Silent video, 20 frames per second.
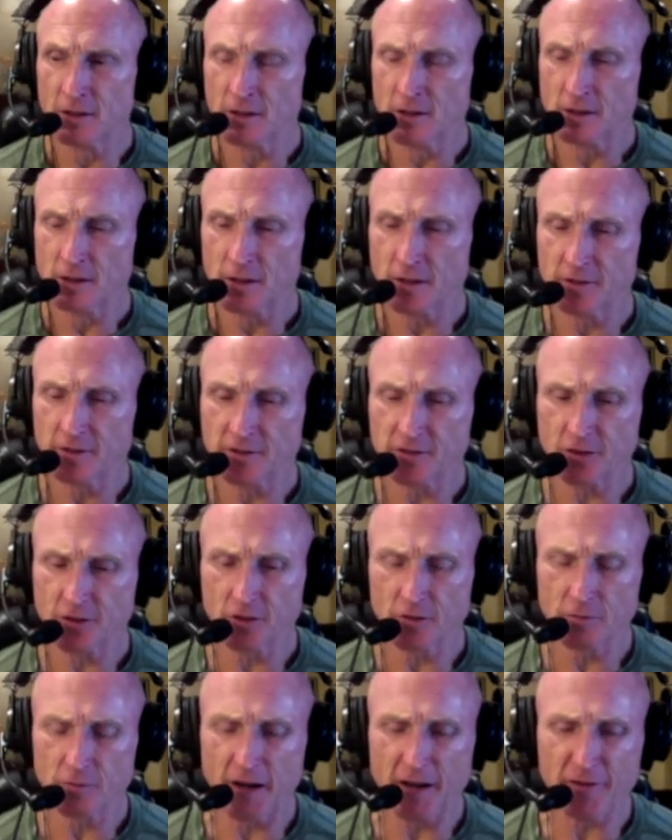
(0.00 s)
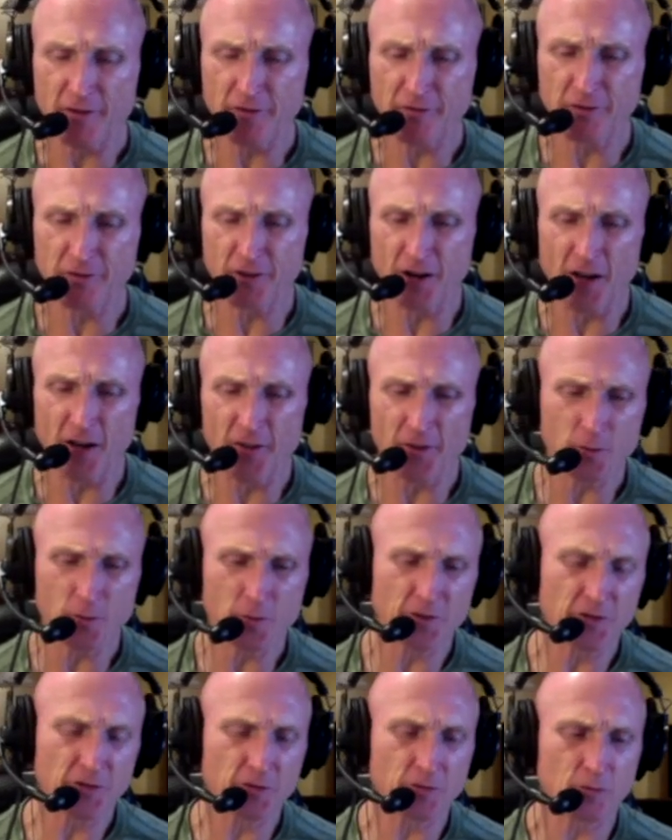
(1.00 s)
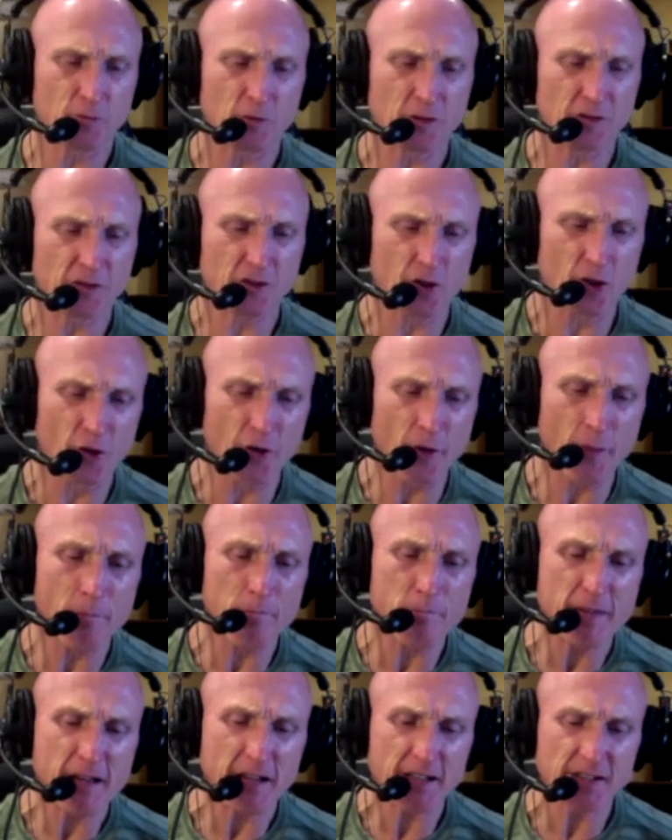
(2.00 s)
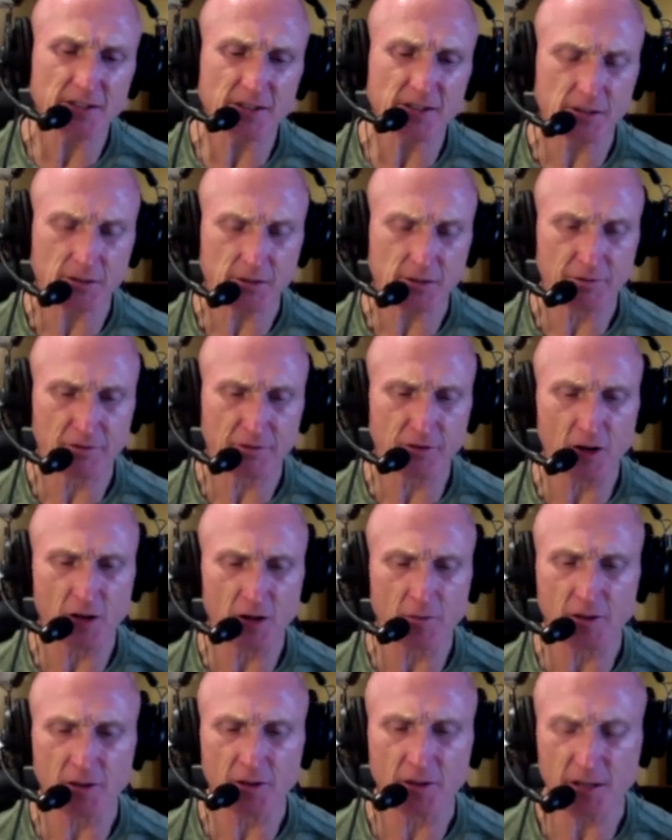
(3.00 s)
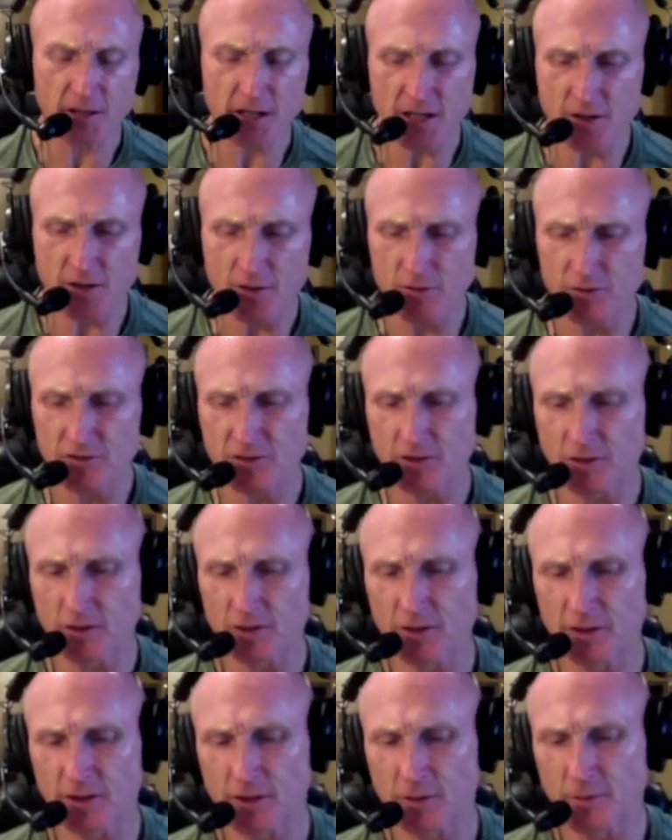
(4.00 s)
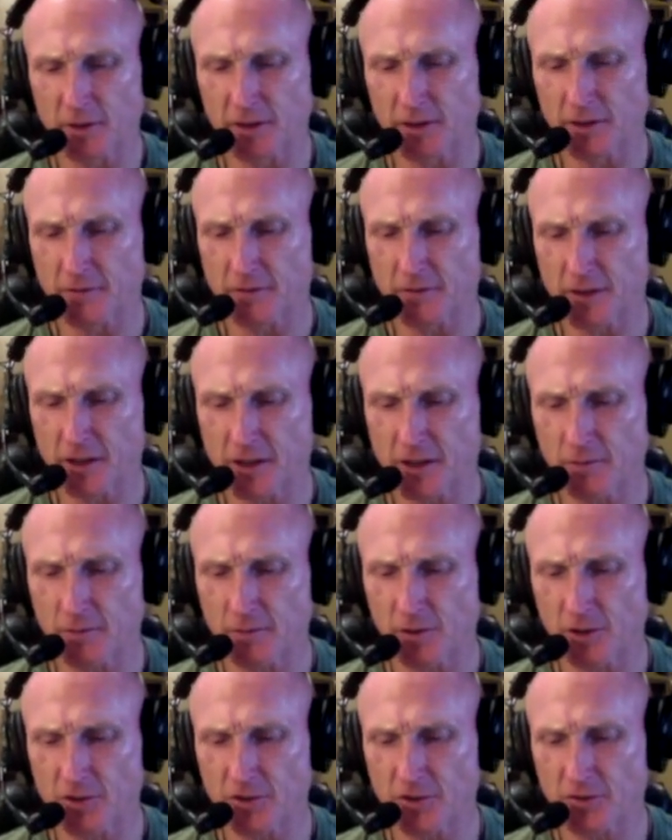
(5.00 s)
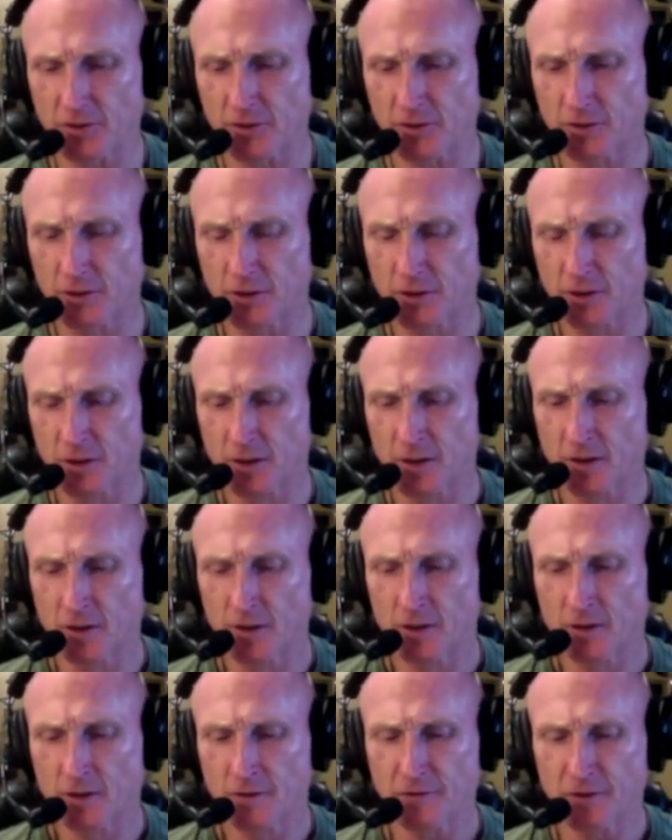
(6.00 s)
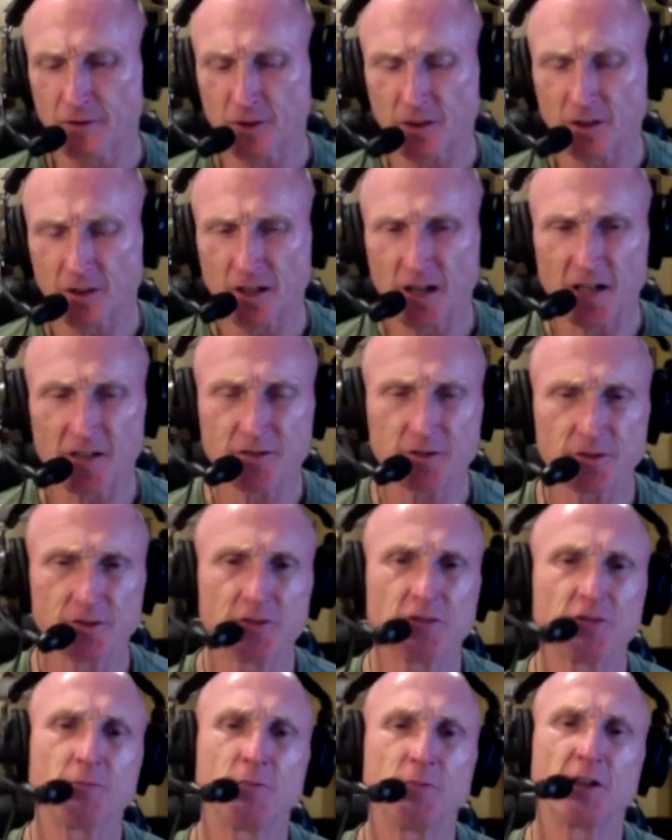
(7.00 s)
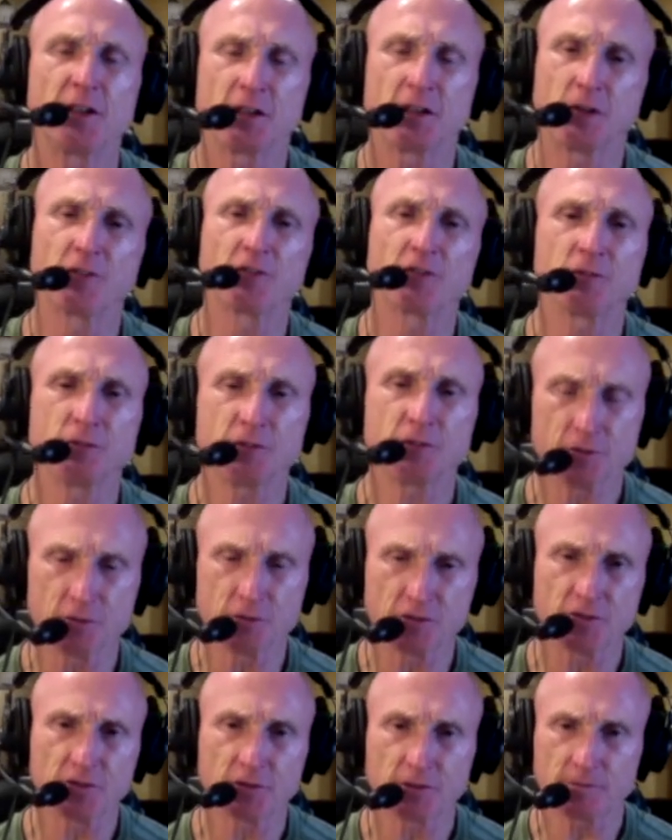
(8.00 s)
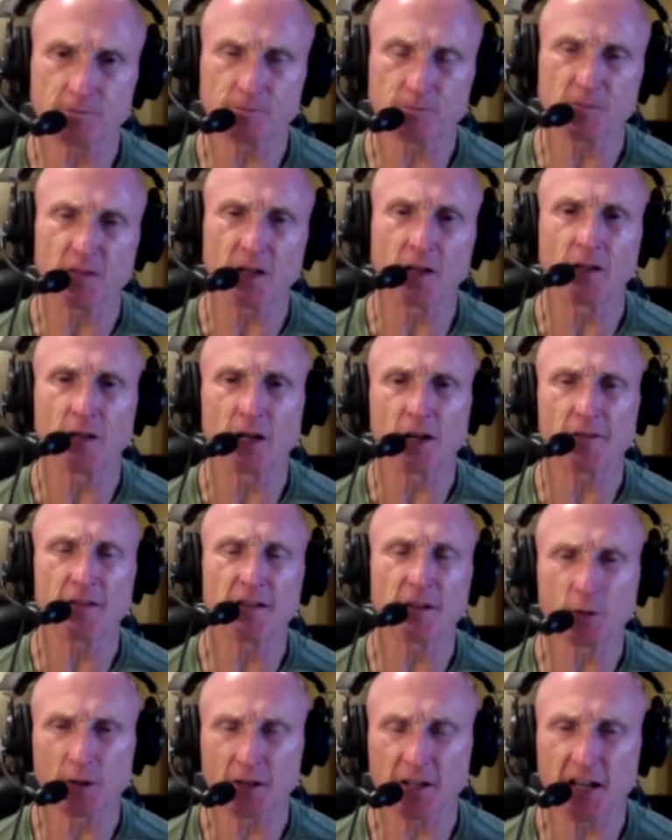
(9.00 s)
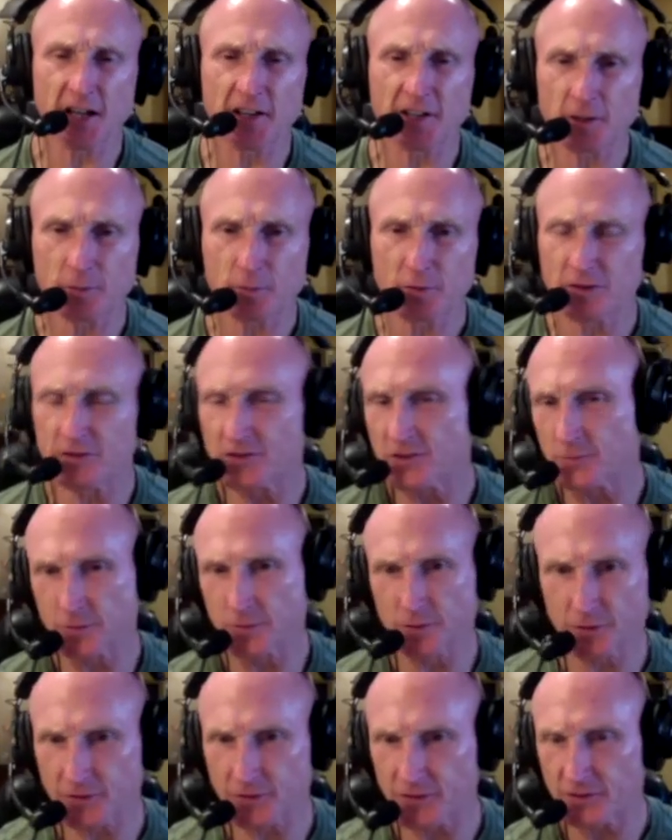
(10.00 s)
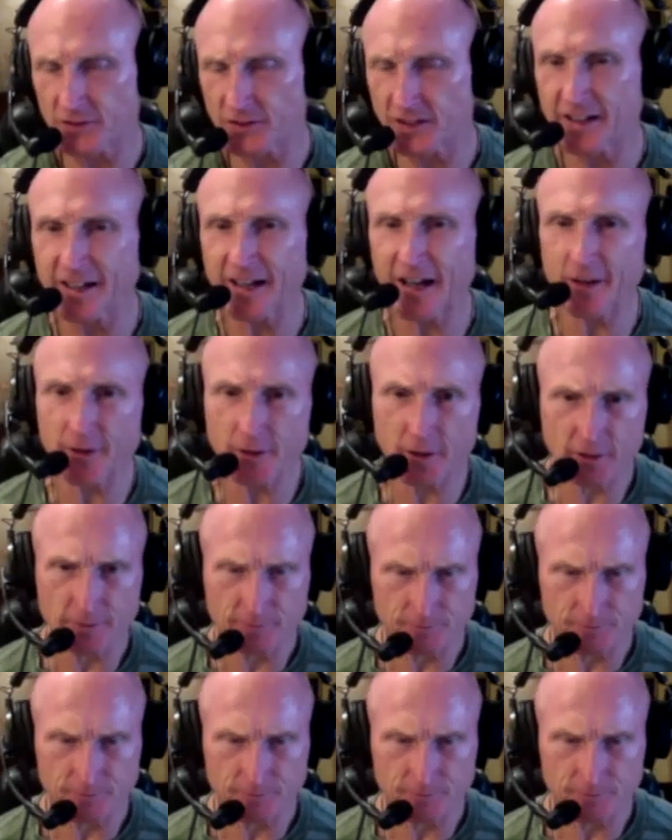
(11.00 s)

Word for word: And so my father was what's called a mixed farmer. He used a little bit of the commercial fertilizers, but he also used a lot of the organic principles together.